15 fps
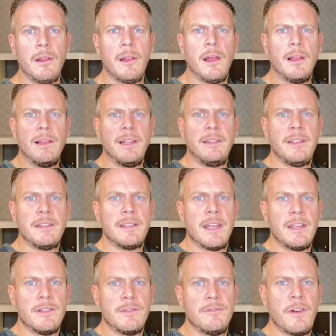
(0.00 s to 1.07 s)
Linda
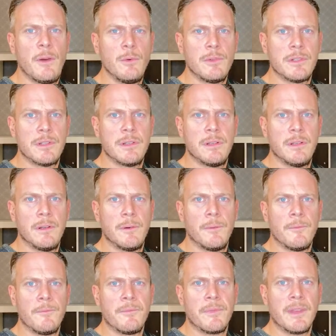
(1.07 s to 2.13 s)
says, folks,
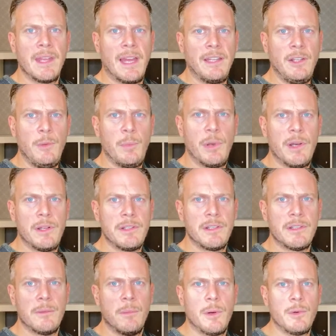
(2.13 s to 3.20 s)
can you
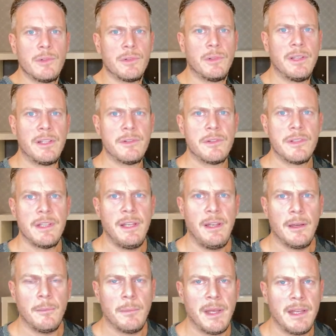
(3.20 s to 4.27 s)
purchase emotional literacy
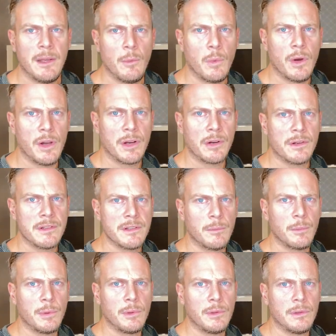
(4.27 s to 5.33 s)
and make it work on a
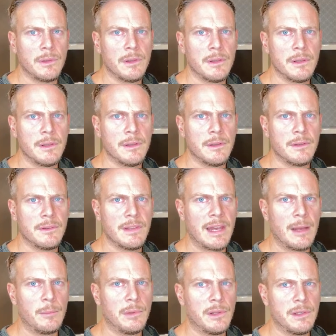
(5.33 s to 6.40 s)
simple
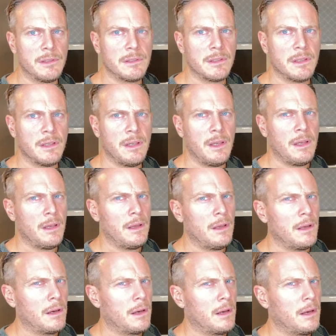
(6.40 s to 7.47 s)
tablet?
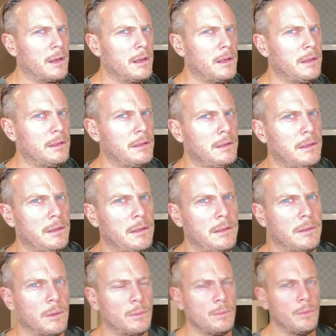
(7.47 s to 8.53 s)
I
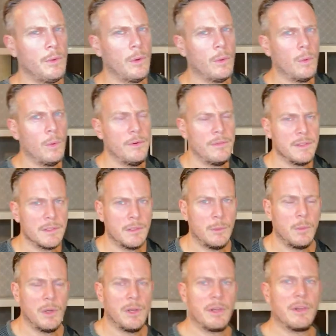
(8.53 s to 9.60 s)
don't know if it's going to
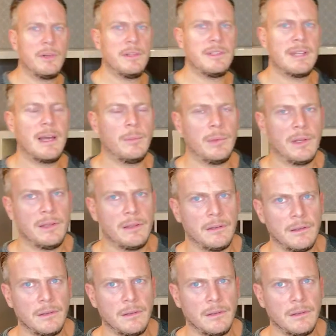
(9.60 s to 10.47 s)
work on a tablet.